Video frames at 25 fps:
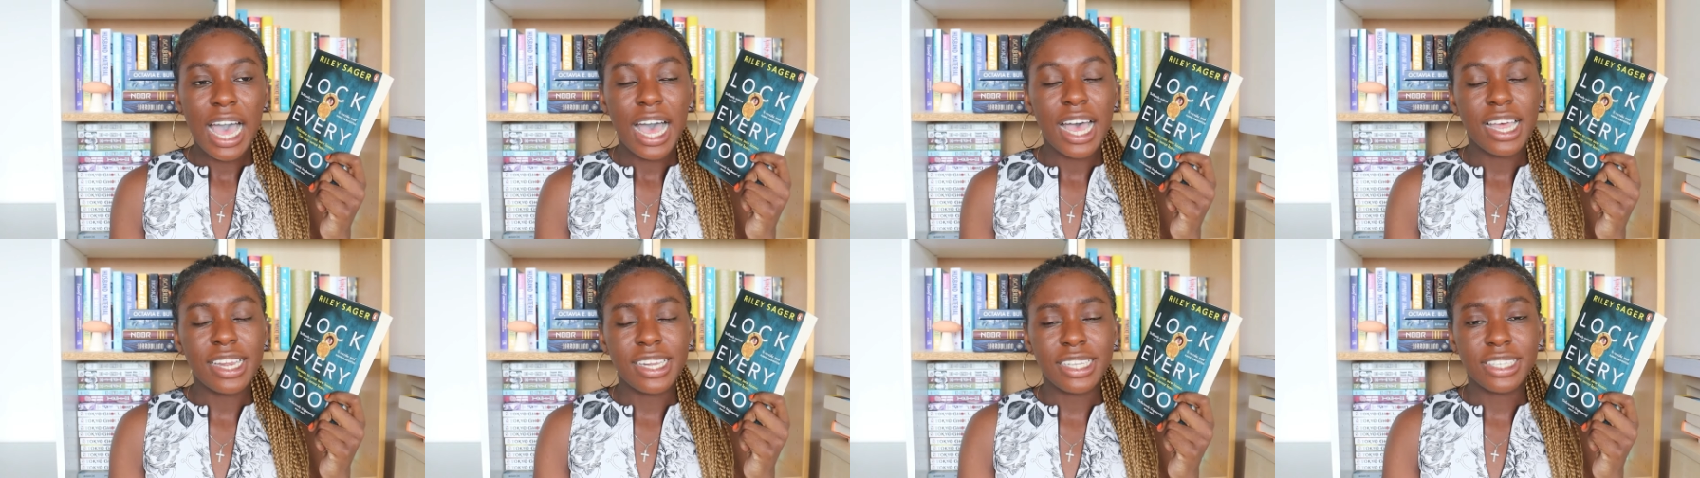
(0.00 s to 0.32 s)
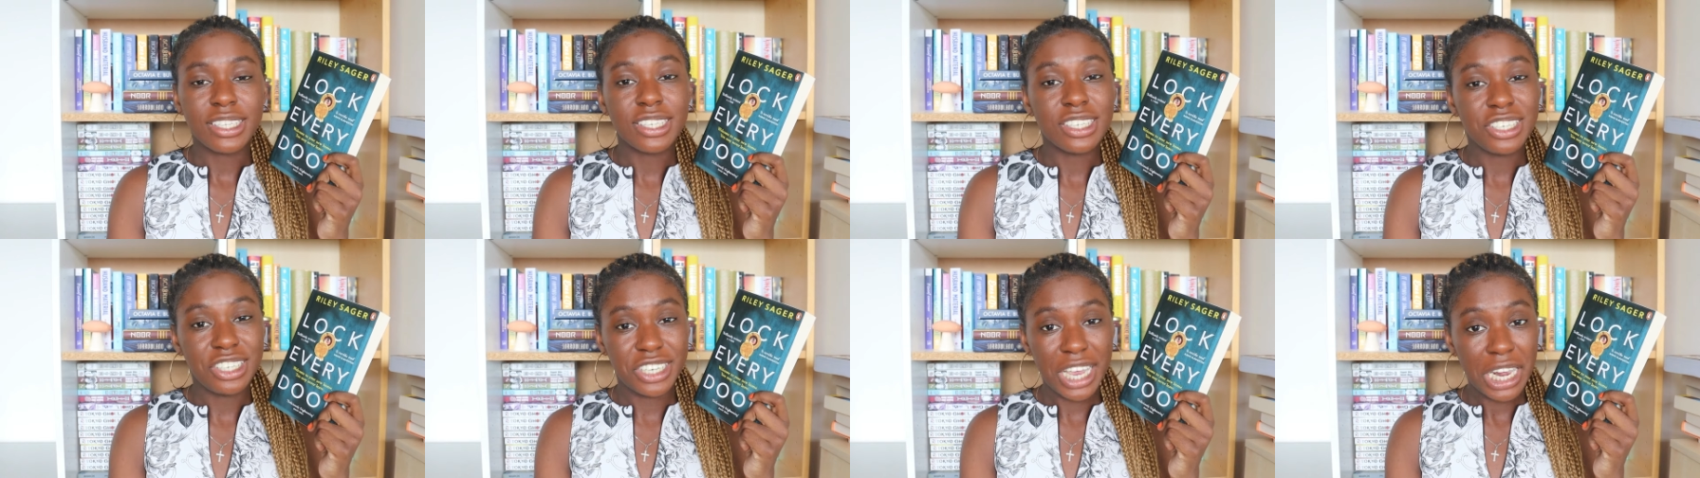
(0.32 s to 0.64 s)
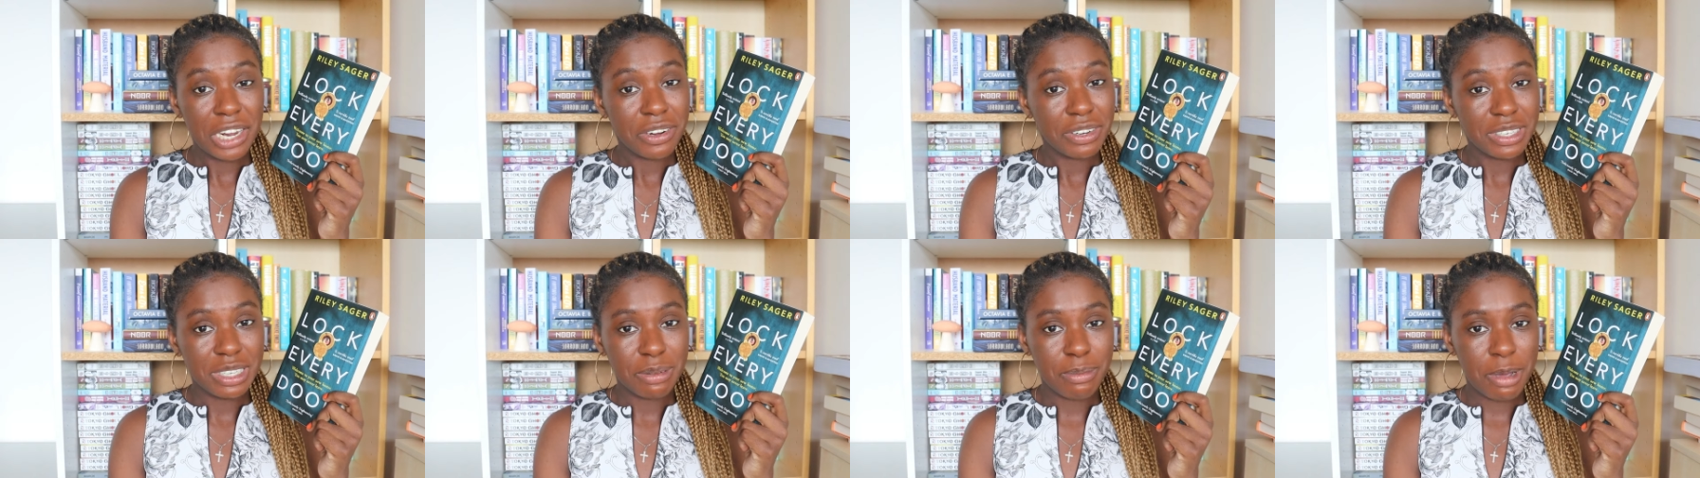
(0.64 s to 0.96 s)
and it's a
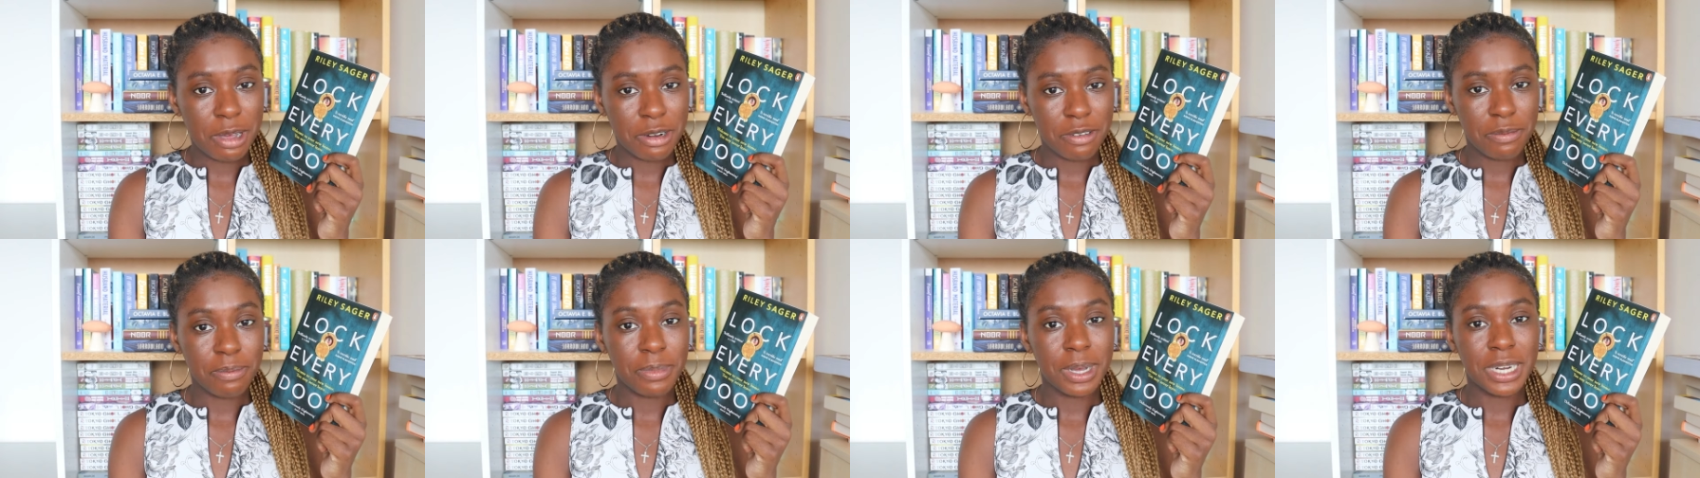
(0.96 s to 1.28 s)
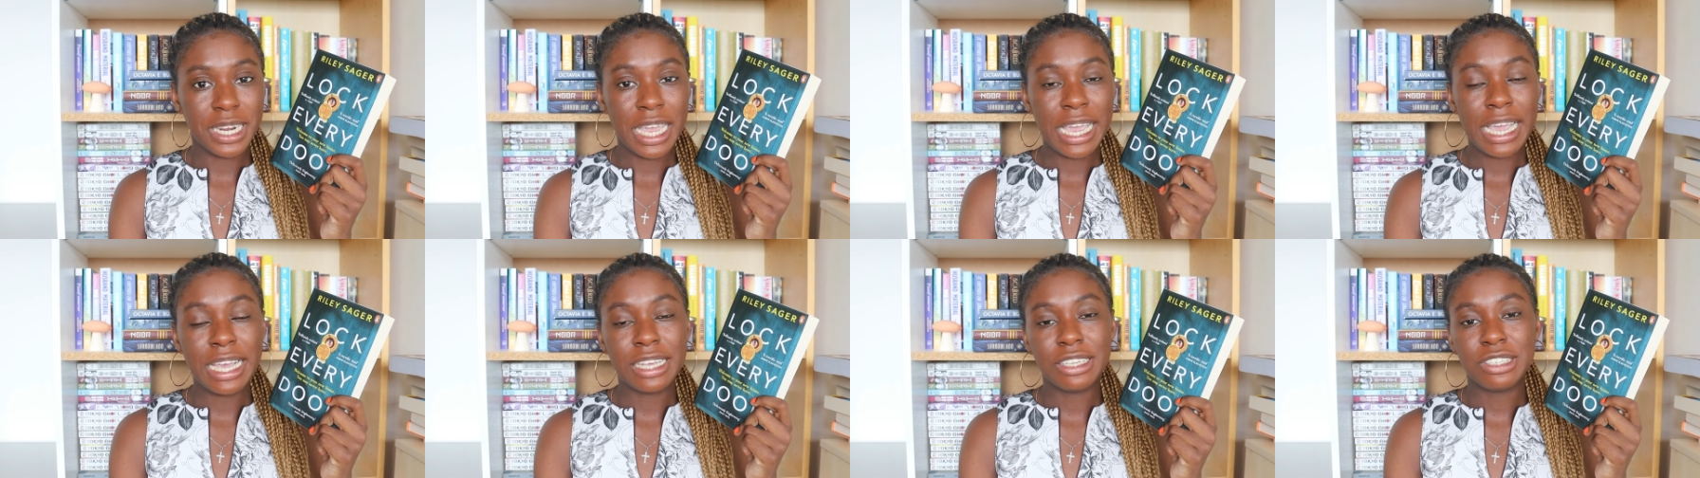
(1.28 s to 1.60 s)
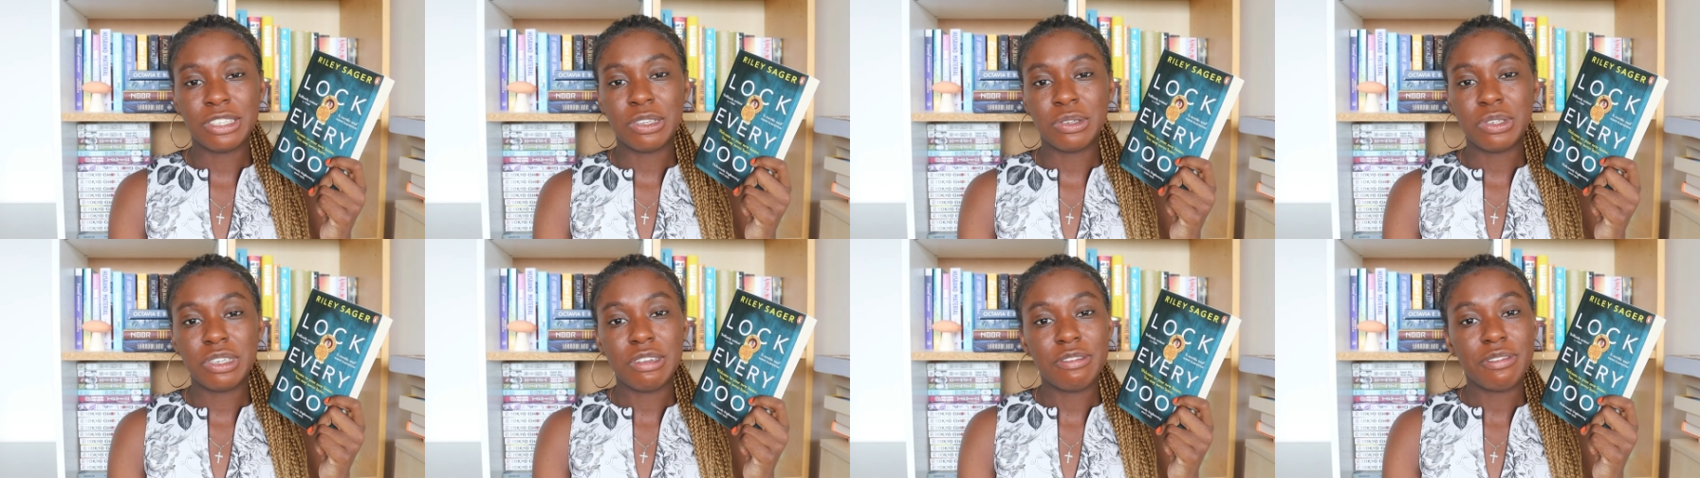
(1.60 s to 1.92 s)
generous amount of money
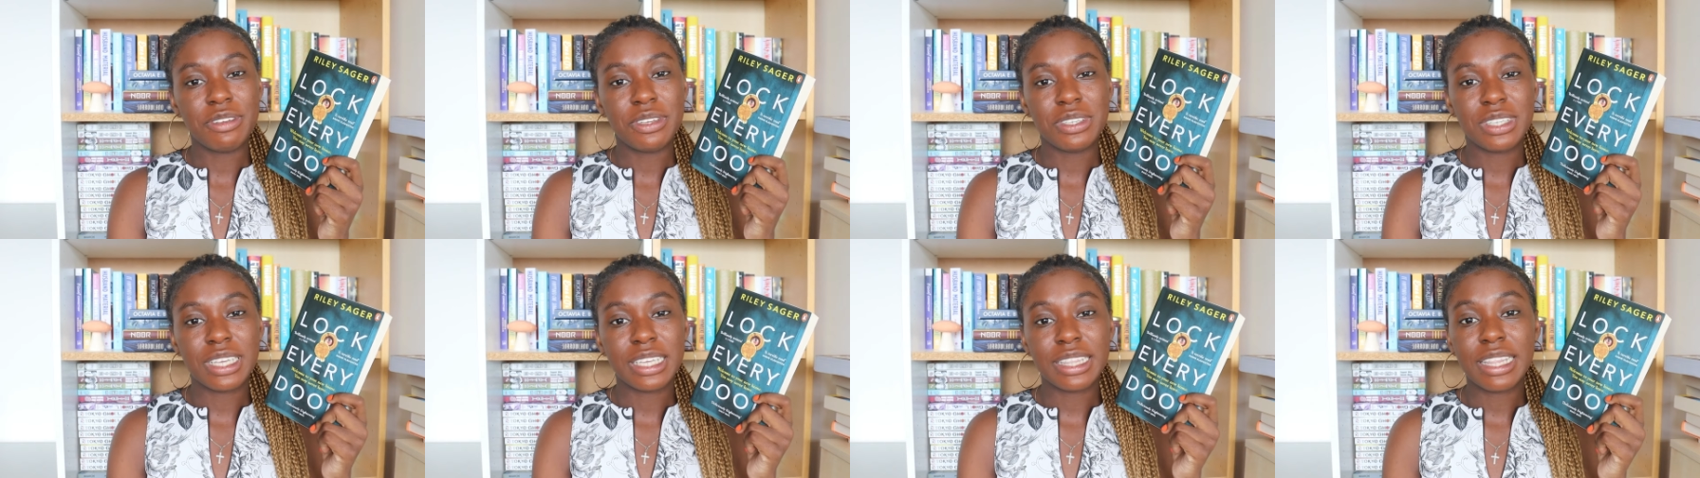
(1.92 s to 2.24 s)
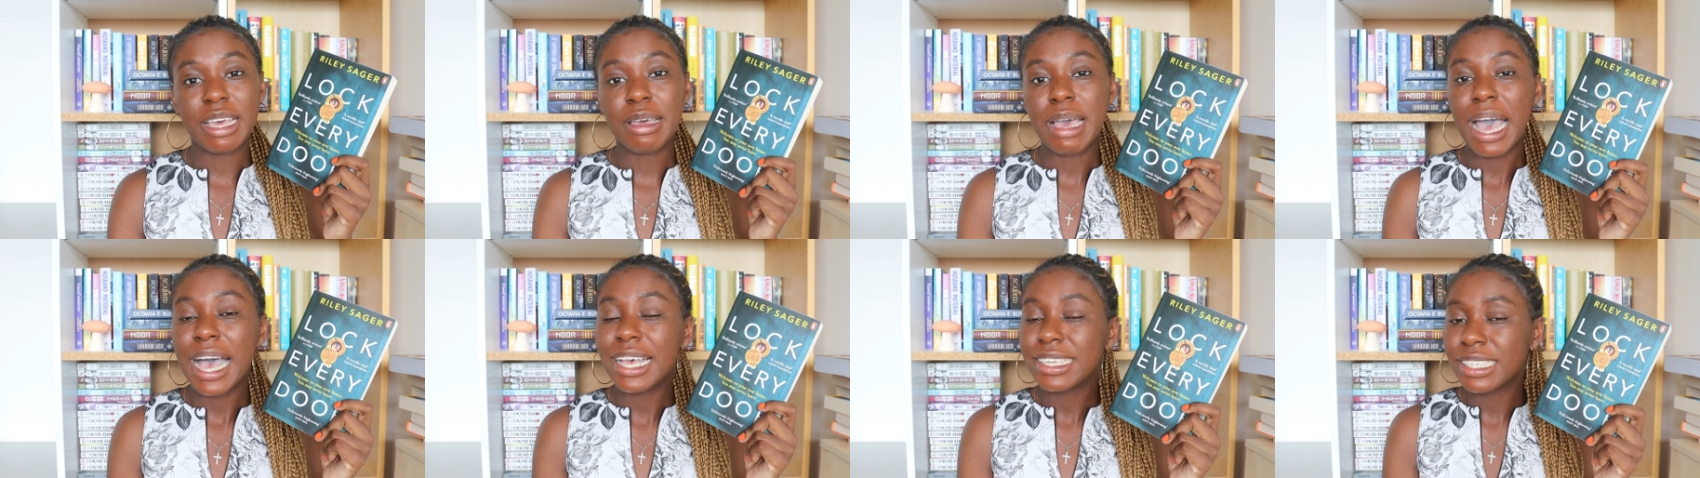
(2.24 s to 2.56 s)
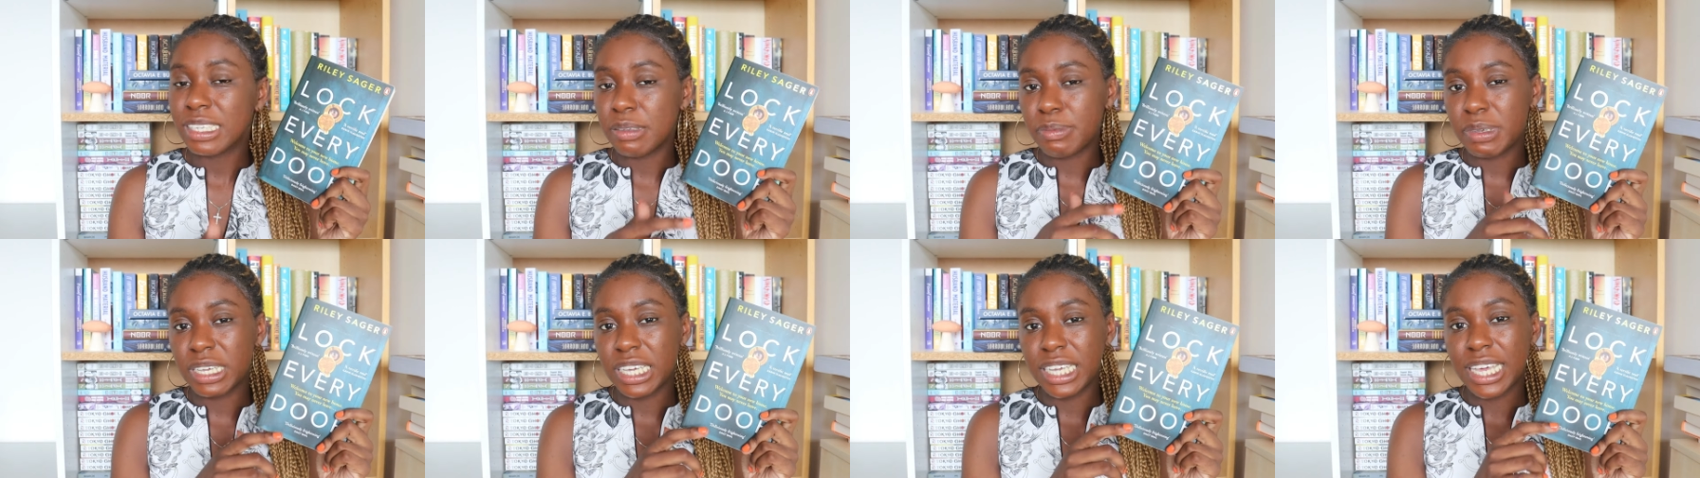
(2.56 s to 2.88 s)
so she feels like there
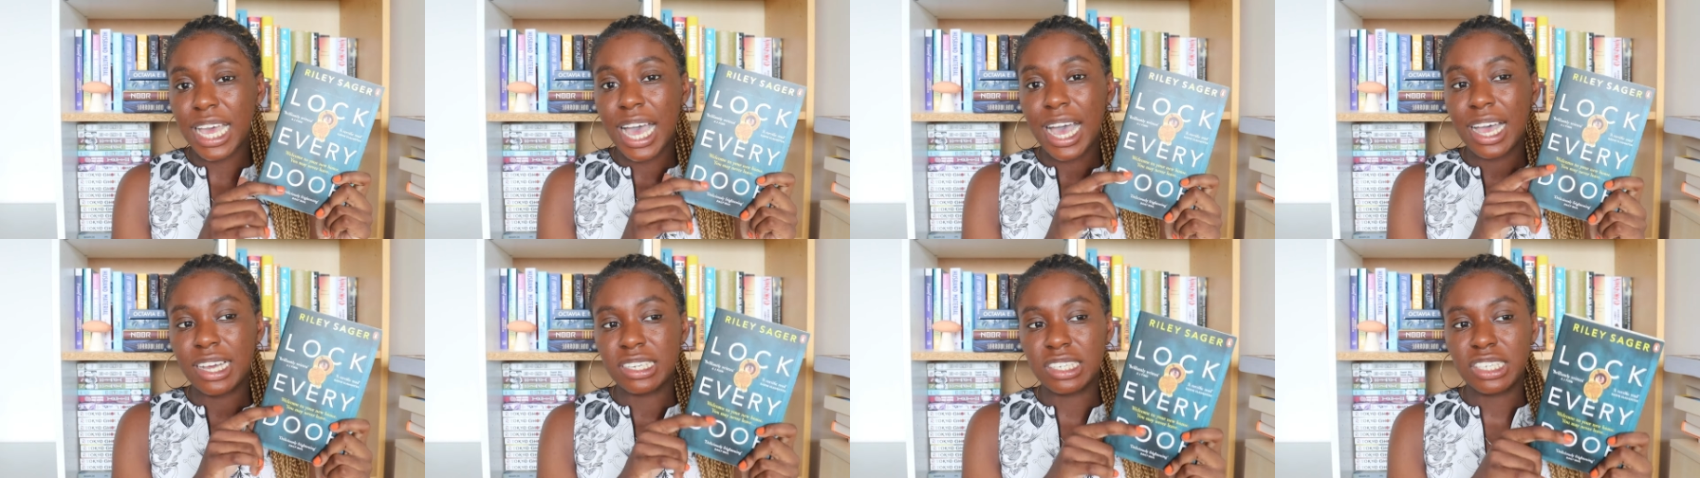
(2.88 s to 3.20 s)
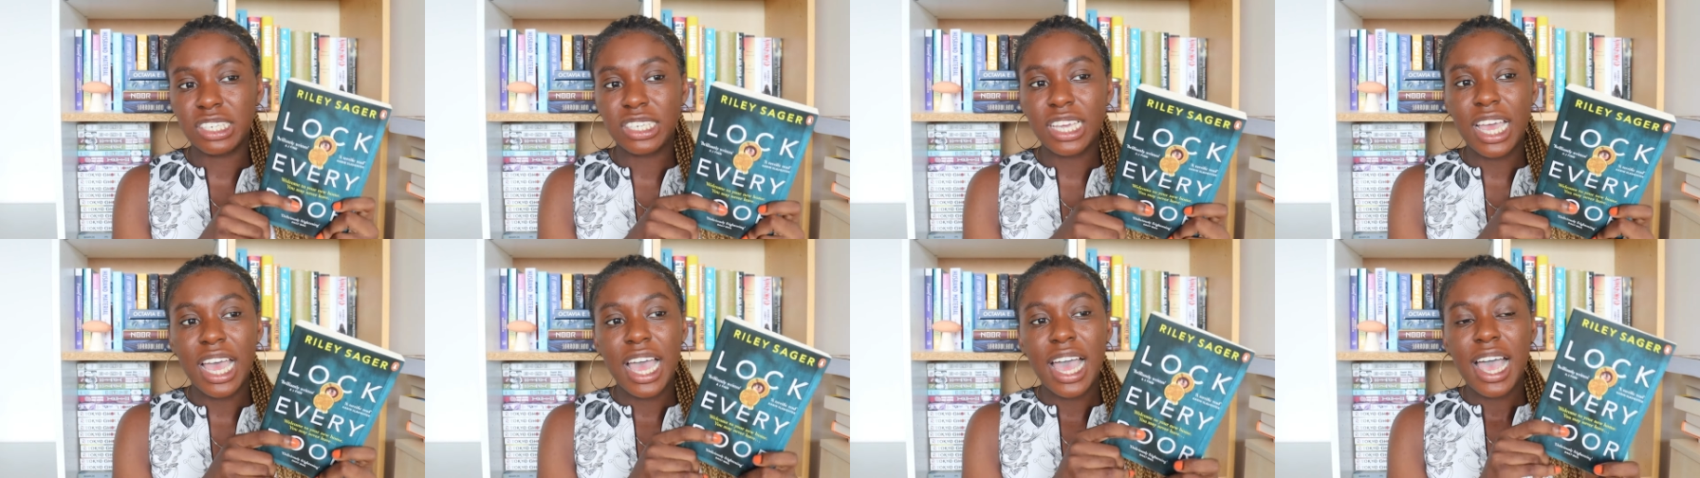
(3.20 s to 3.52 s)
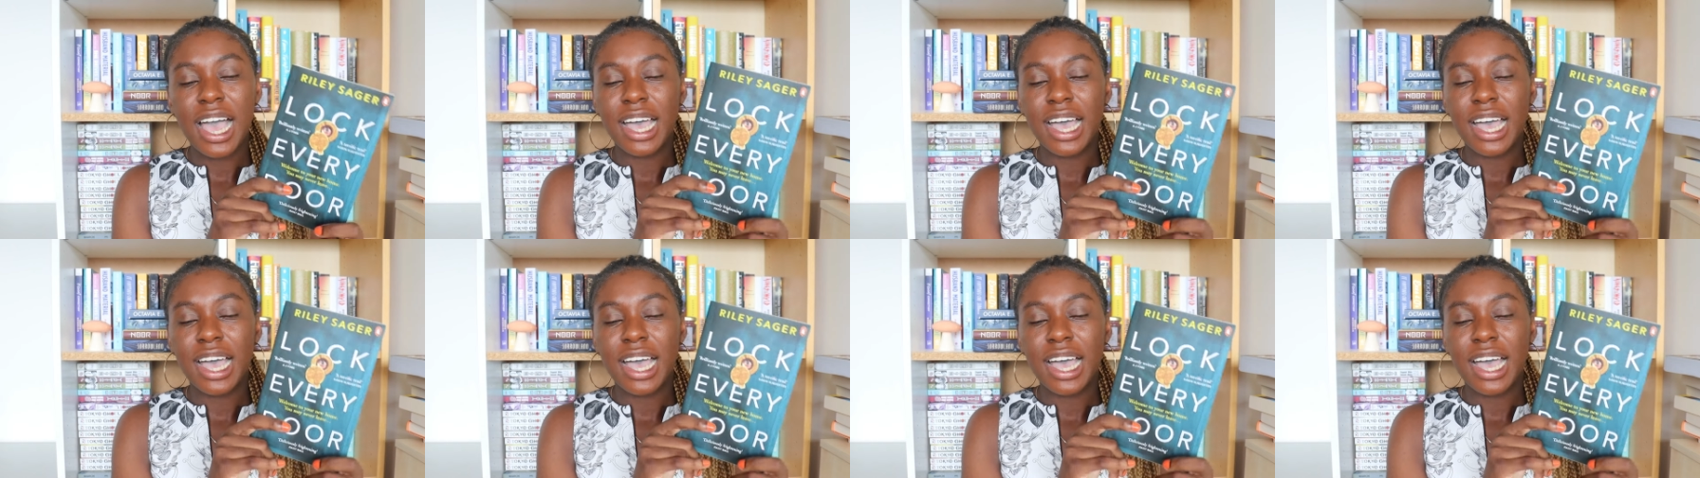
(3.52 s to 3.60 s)
has to be a catch